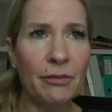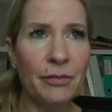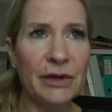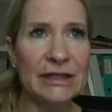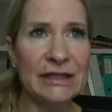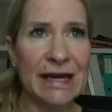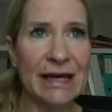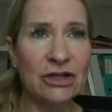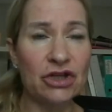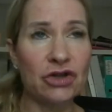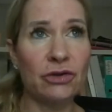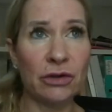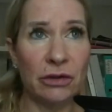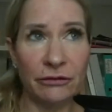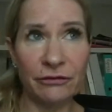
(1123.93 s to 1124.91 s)

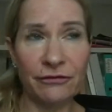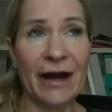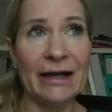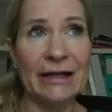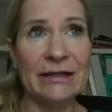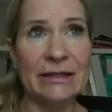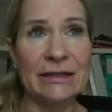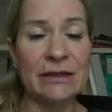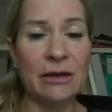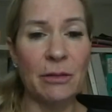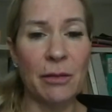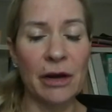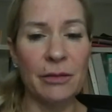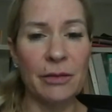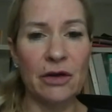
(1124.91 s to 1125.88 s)
potential factors that
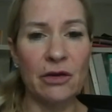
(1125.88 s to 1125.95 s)
might be